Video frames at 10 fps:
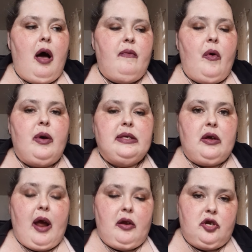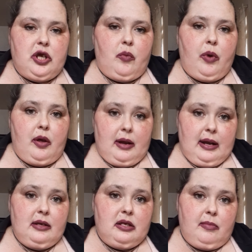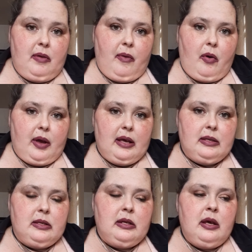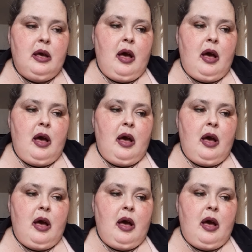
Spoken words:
focus their energy where it needs to be focused.